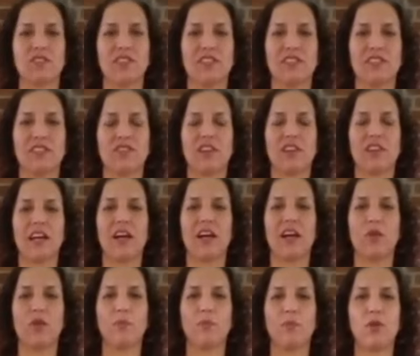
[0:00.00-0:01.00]
that's going to
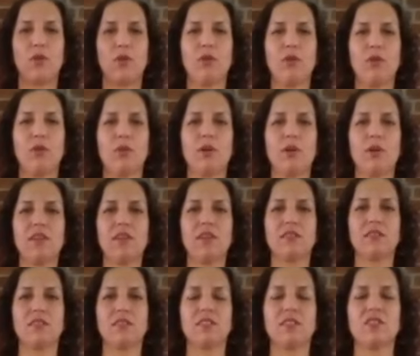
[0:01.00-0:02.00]
help you to
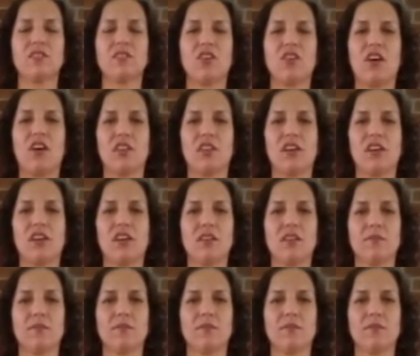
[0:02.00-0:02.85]
sit taller.